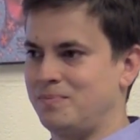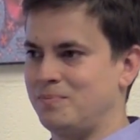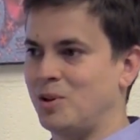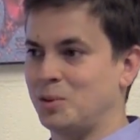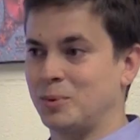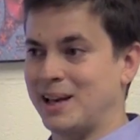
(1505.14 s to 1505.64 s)

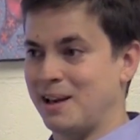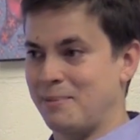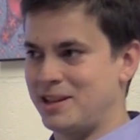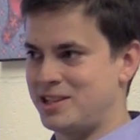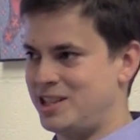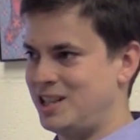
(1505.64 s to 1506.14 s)
multiple
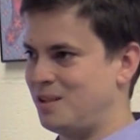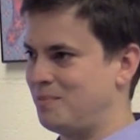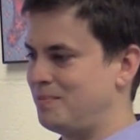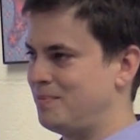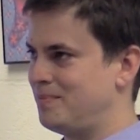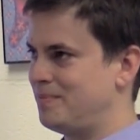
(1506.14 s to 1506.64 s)
gigabase
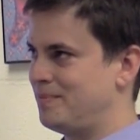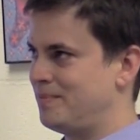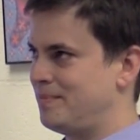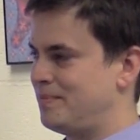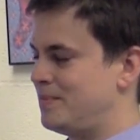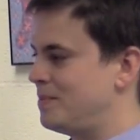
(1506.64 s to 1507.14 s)
genome
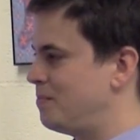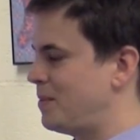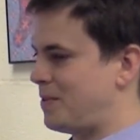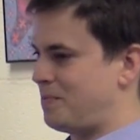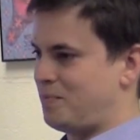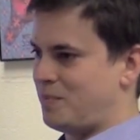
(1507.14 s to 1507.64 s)

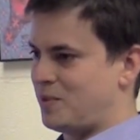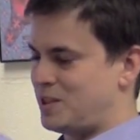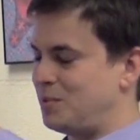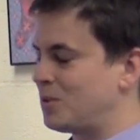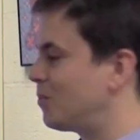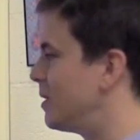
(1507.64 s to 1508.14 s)
with
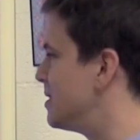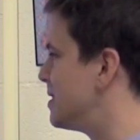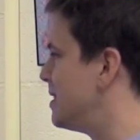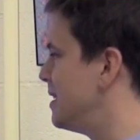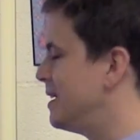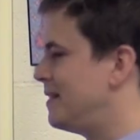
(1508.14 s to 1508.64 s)
similar
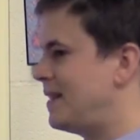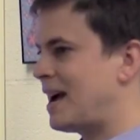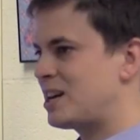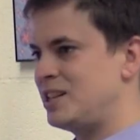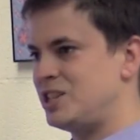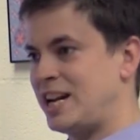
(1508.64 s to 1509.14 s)
ones, they
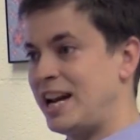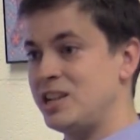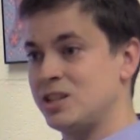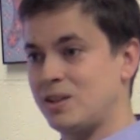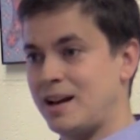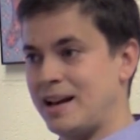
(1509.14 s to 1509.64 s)
actually
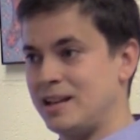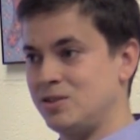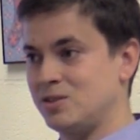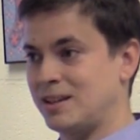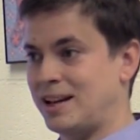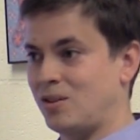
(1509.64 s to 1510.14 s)
change a lot as
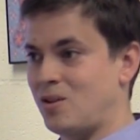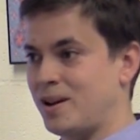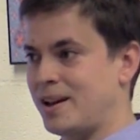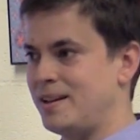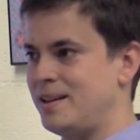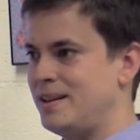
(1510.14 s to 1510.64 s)
you slide
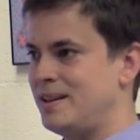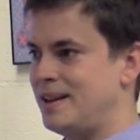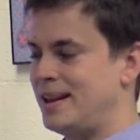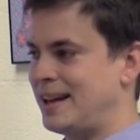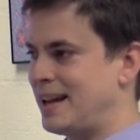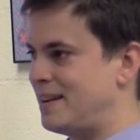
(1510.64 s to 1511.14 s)
along it.
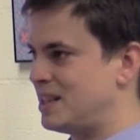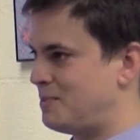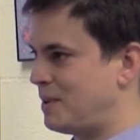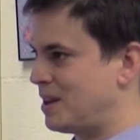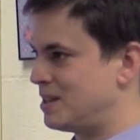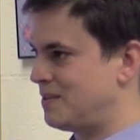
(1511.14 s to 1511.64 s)
And again, it's
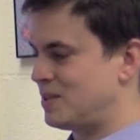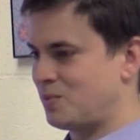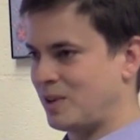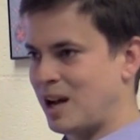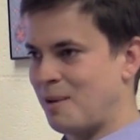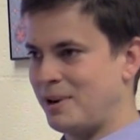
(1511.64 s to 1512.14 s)
because of this
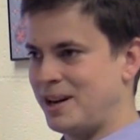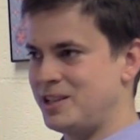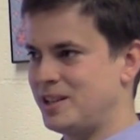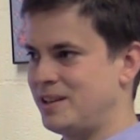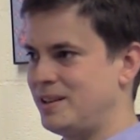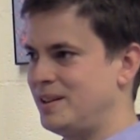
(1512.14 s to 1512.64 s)

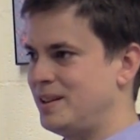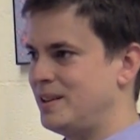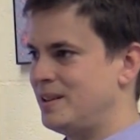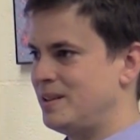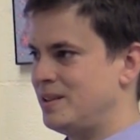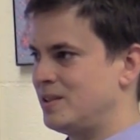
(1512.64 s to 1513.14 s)
recombination.
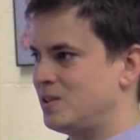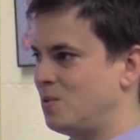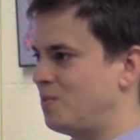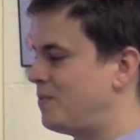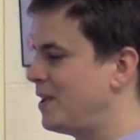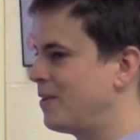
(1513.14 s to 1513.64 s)

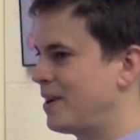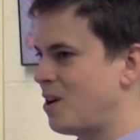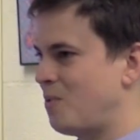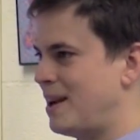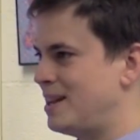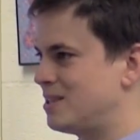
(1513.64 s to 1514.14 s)
So figuring
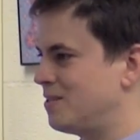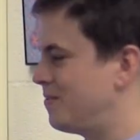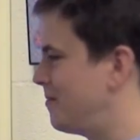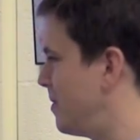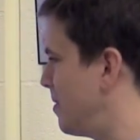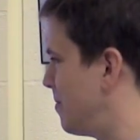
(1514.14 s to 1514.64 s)
out ways
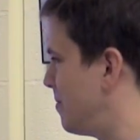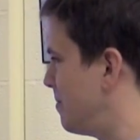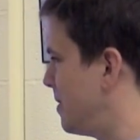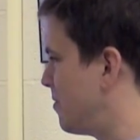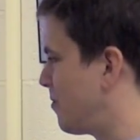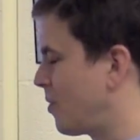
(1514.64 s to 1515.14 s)
of
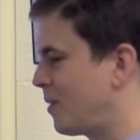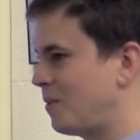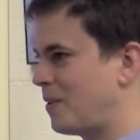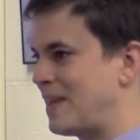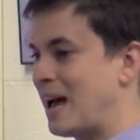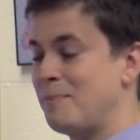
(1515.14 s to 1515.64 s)
inferring
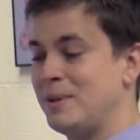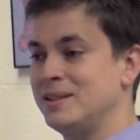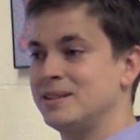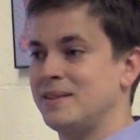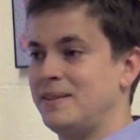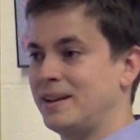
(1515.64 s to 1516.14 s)
what that
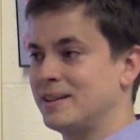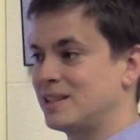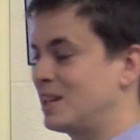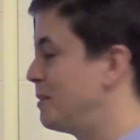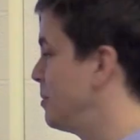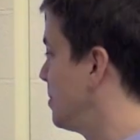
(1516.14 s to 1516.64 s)
means, I think is
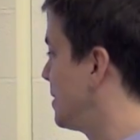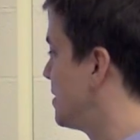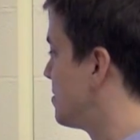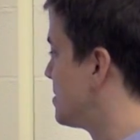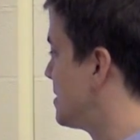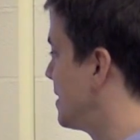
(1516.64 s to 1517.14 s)
going to be really
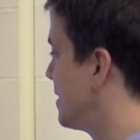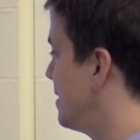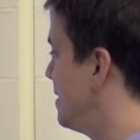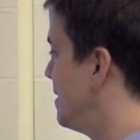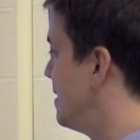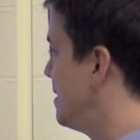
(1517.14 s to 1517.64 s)
interesting.